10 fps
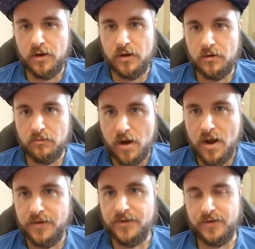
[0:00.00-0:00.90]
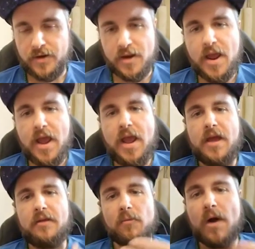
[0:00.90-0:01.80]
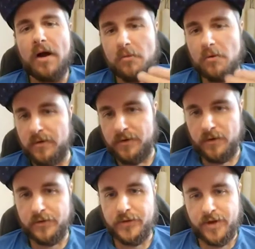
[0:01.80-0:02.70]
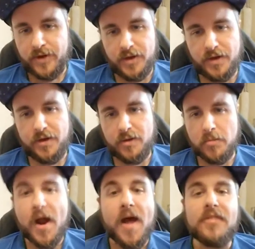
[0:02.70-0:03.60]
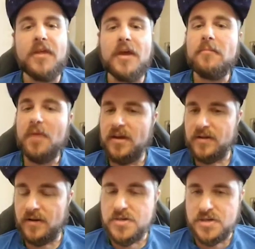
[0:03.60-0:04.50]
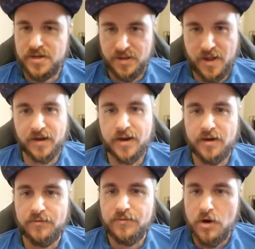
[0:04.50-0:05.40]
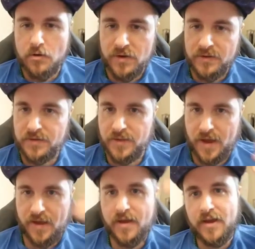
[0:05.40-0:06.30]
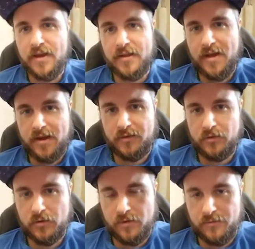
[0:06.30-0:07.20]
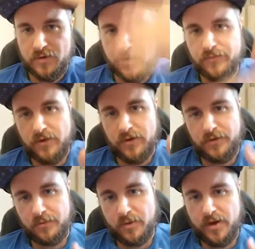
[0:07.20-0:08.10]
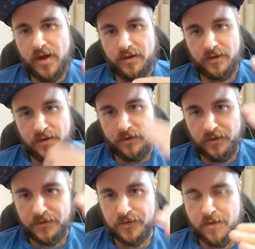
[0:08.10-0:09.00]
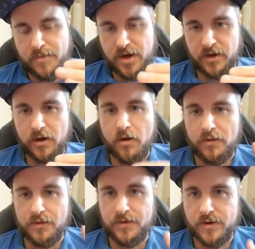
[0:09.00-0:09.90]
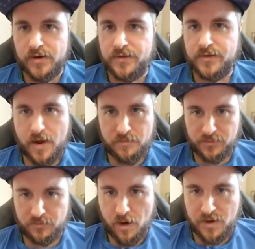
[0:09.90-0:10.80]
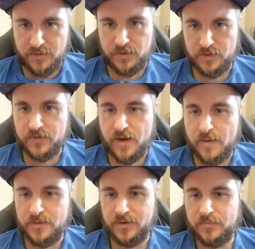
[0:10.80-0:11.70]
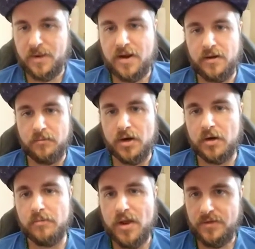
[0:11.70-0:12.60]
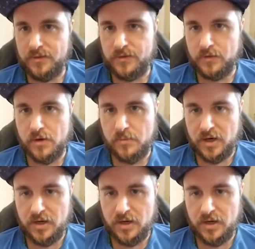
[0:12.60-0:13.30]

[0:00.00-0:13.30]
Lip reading: rising while we're still taking in the breath. Pay attention to that. Kind of notice that sort of difference when that the stomach all of a sudden stops rising, stops expanding, but our breath is still coming